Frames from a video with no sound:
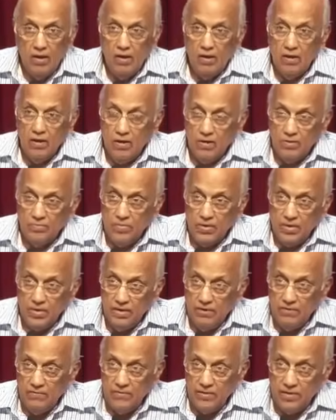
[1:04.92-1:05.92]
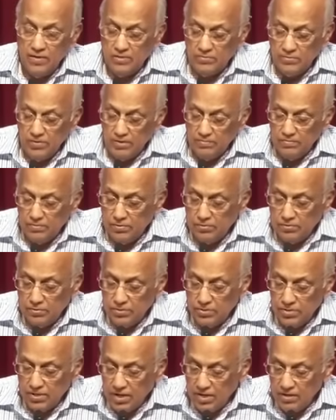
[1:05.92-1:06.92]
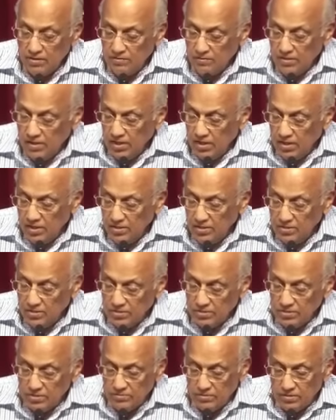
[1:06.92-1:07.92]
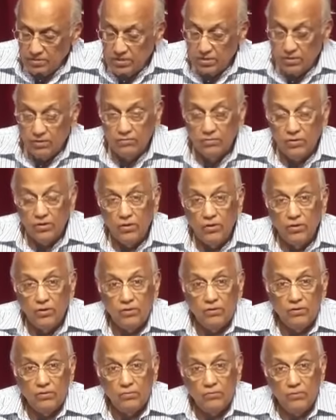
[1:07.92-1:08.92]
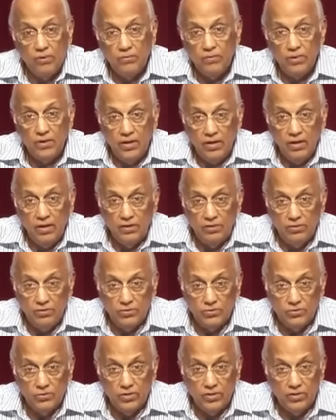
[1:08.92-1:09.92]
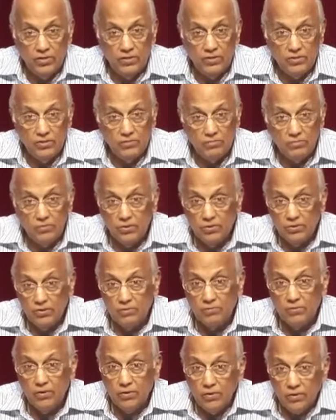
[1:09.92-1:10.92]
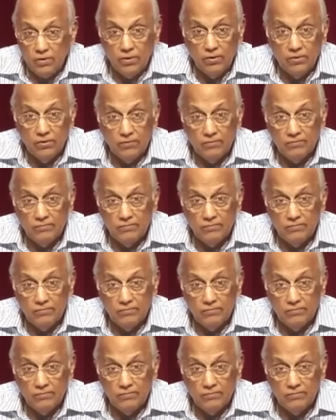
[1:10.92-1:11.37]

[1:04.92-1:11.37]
And I believe that as we approach the end of the age and the return of the Lord, we will need those words more and more,